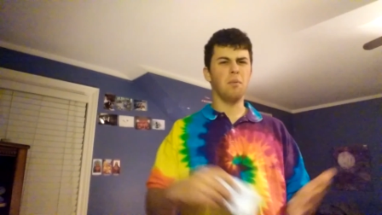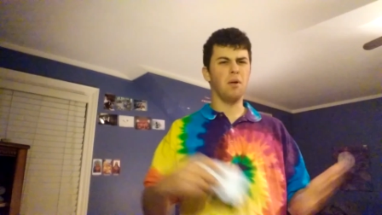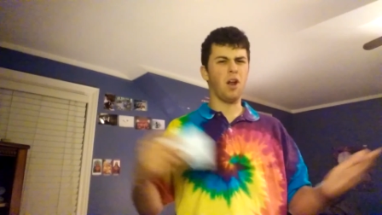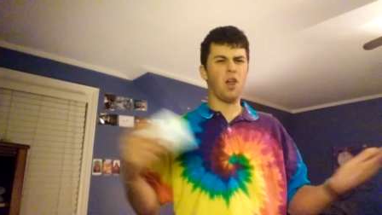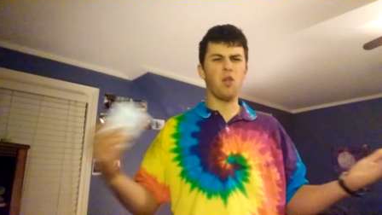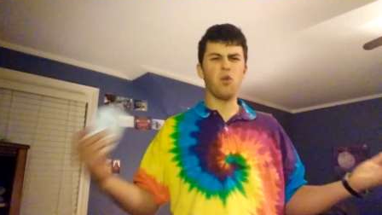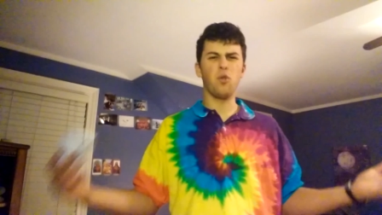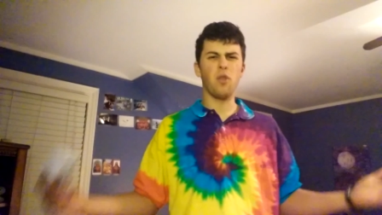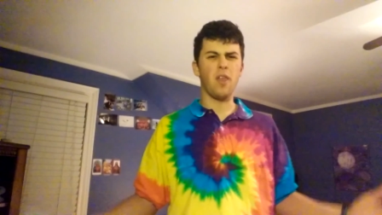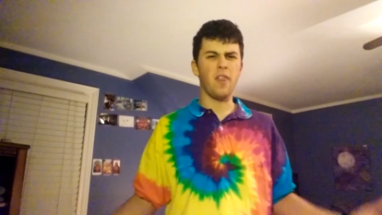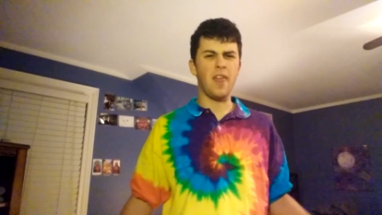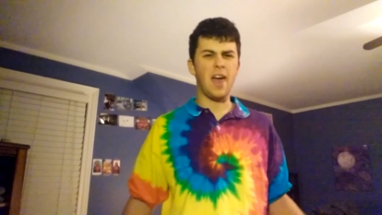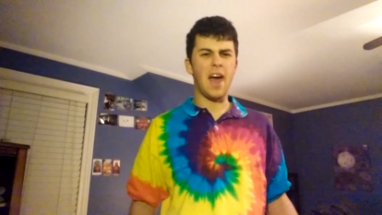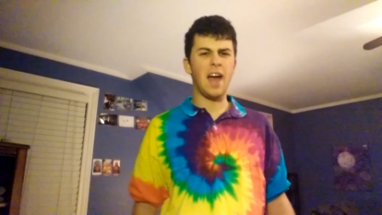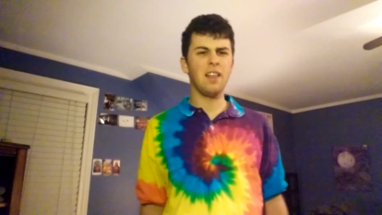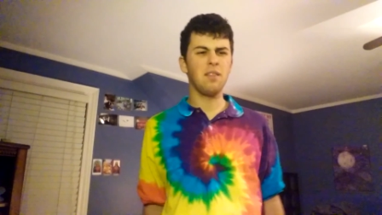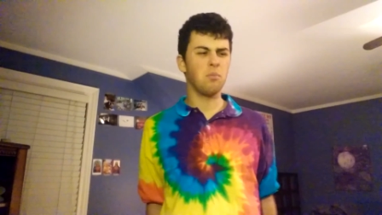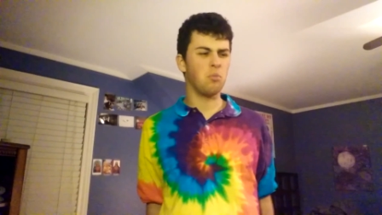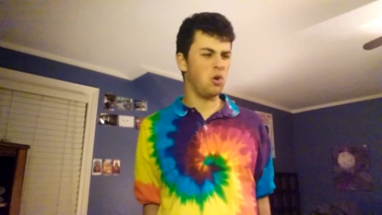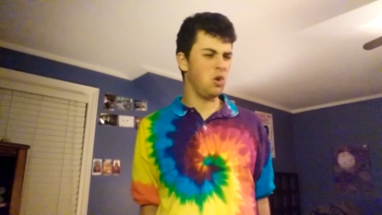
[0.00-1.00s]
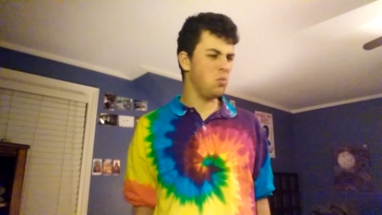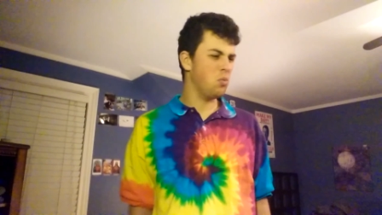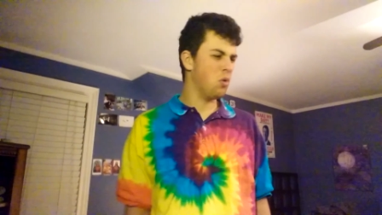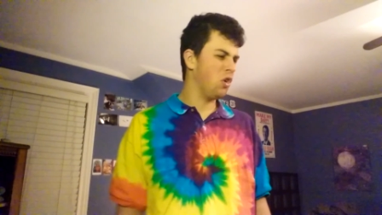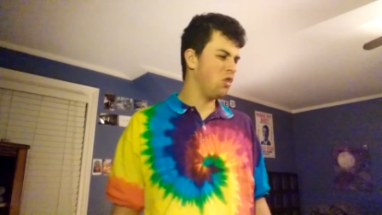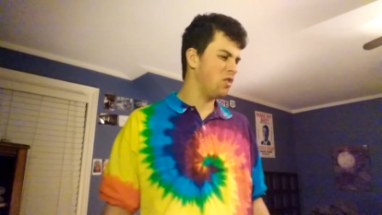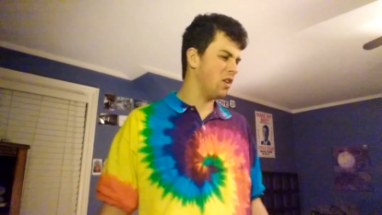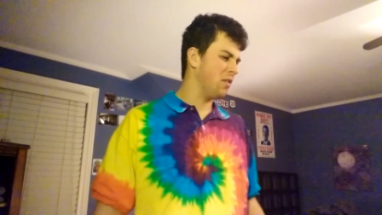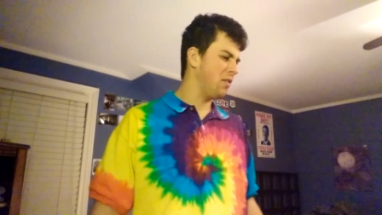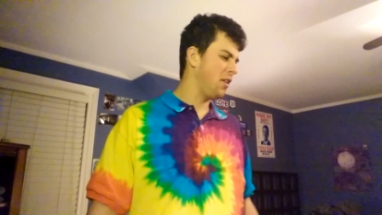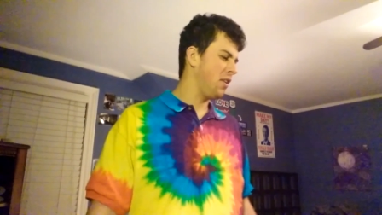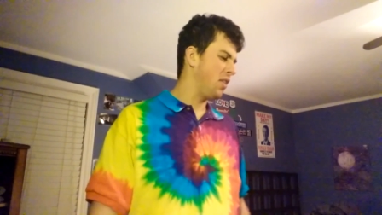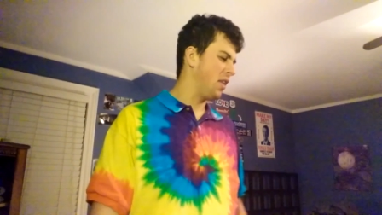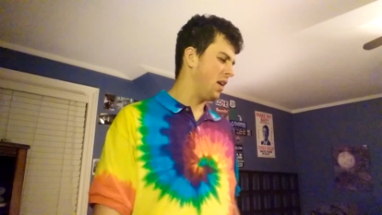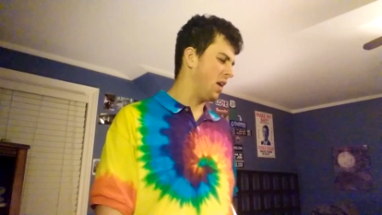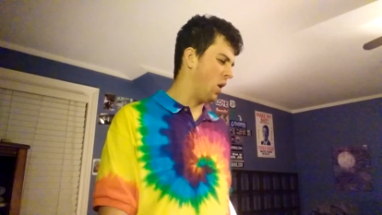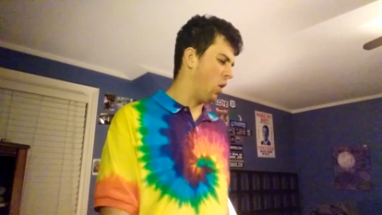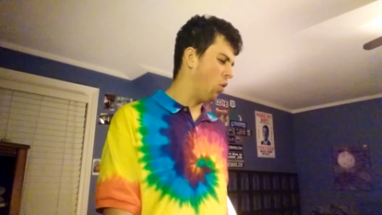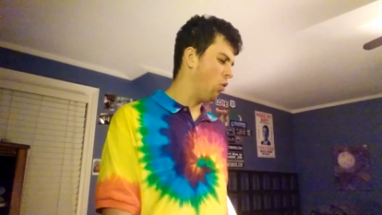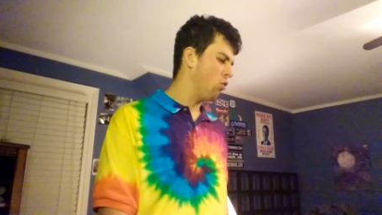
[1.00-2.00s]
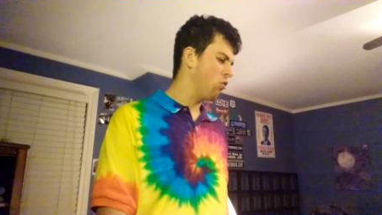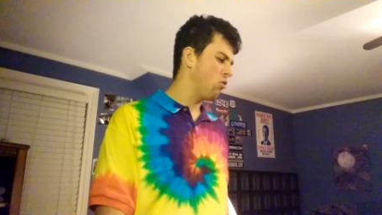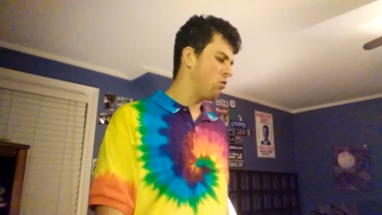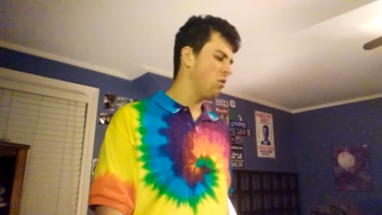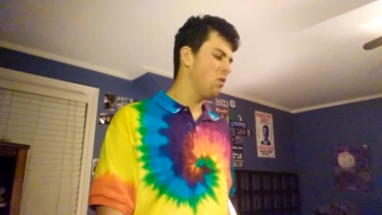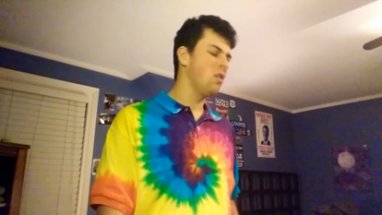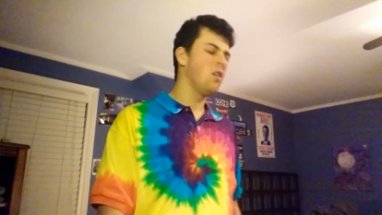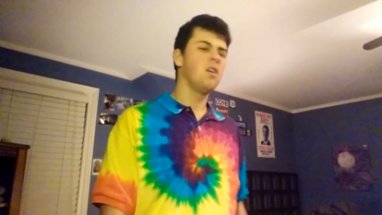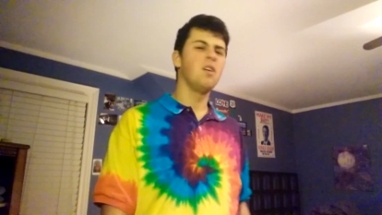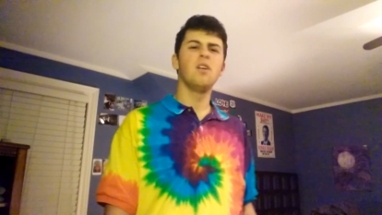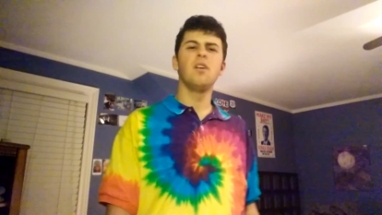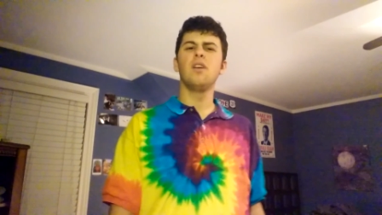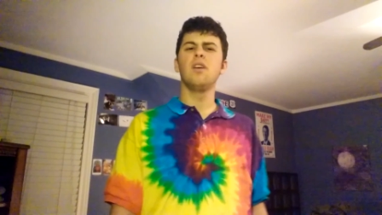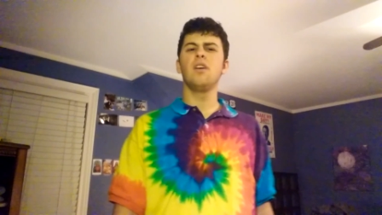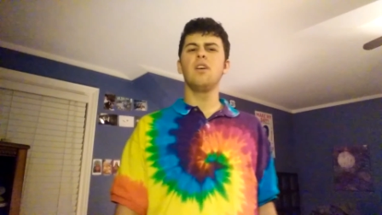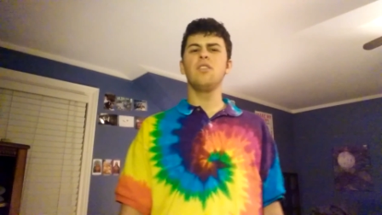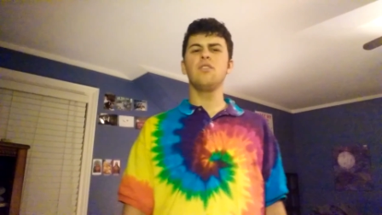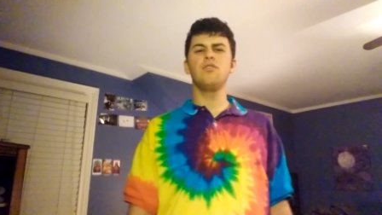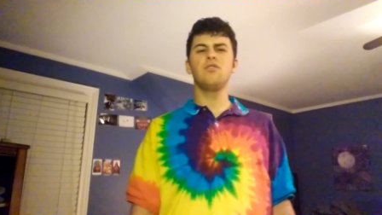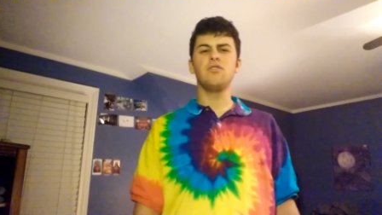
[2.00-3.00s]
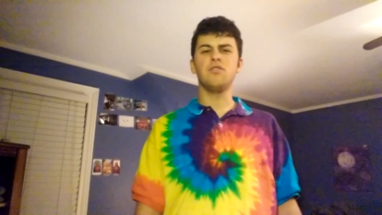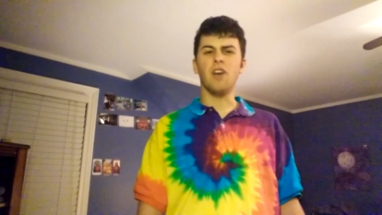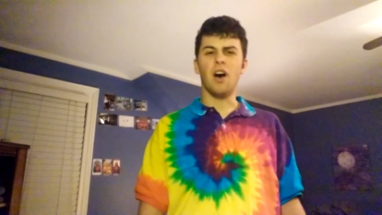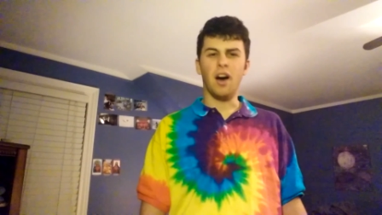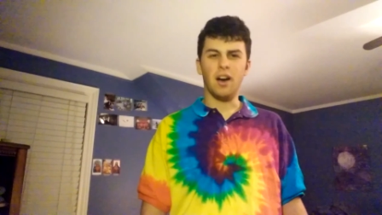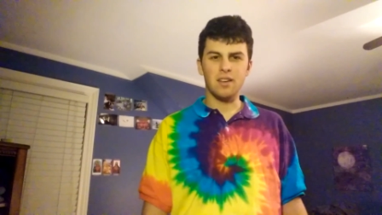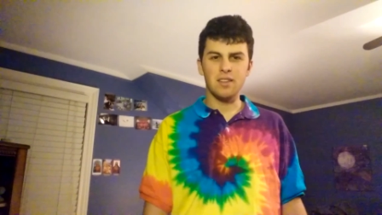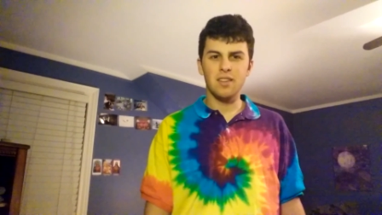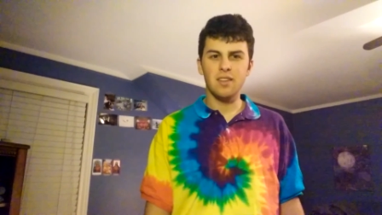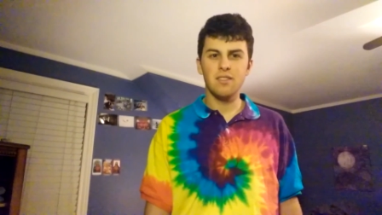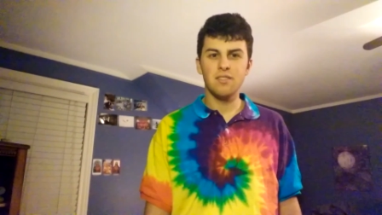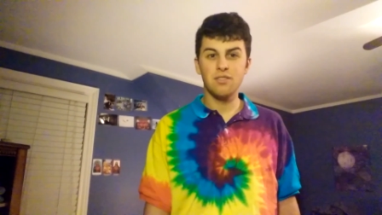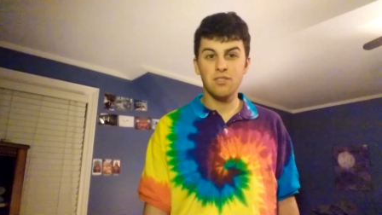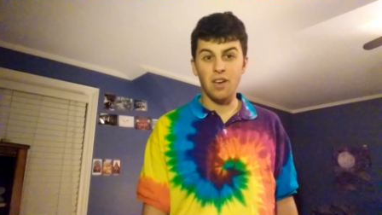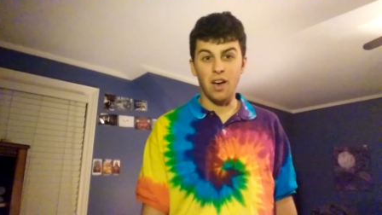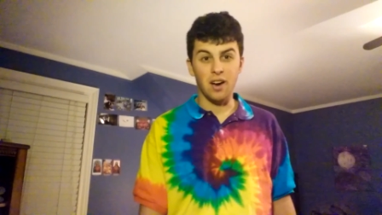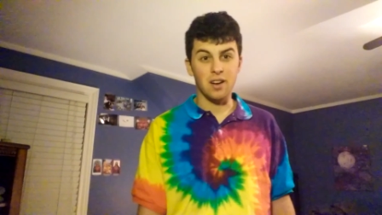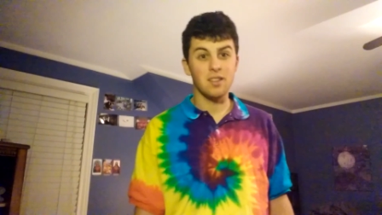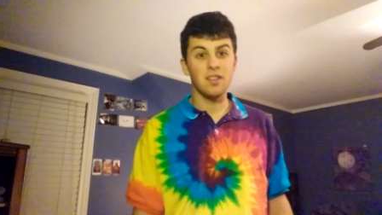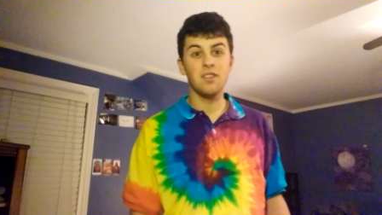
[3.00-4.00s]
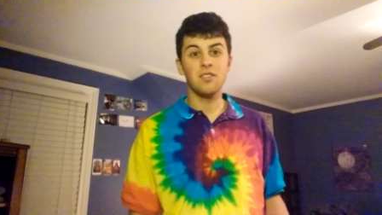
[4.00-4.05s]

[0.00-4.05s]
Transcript: but other than that, pretty much everything else sucked, sucked.